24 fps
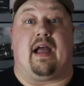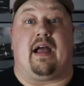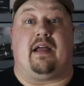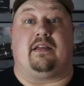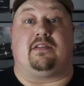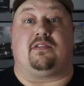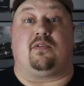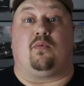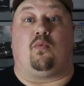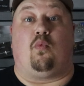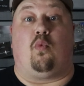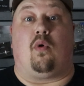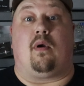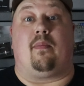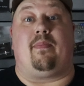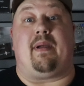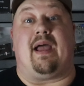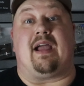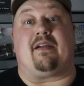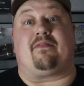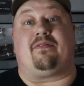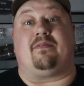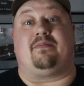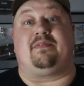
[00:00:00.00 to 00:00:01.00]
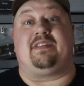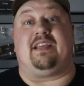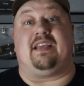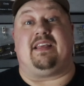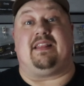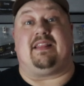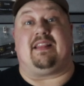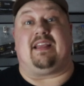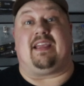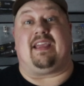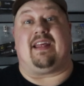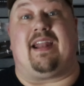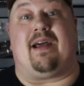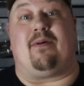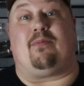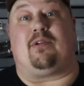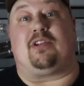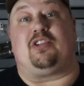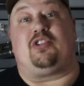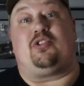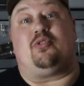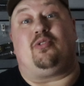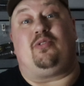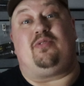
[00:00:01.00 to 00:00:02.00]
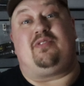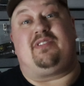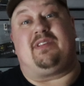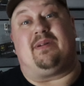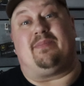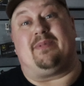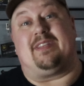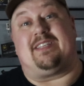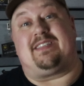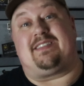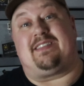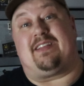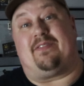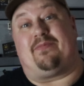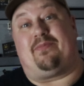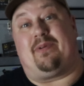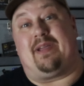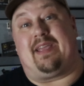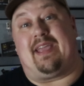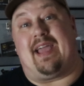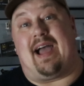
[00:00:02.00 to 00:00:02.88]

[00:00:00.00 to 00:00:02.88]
guys, we're back from Tinley and I want to show you some of the stuff we